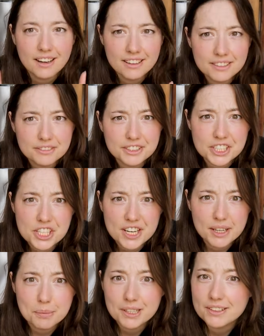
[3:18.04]
Little fit
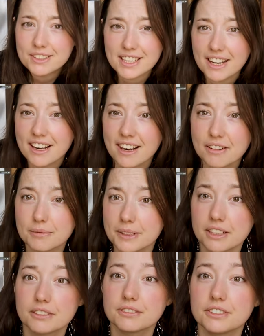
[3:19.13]
check, because I love my
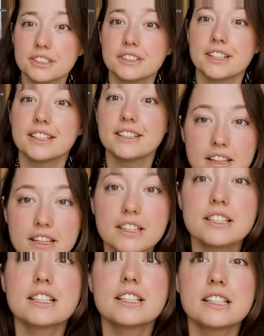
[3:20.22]
outfit today.
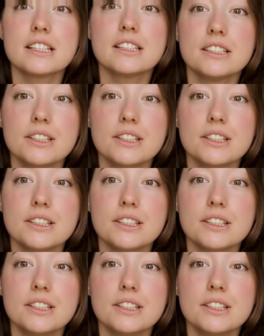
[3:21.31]
This is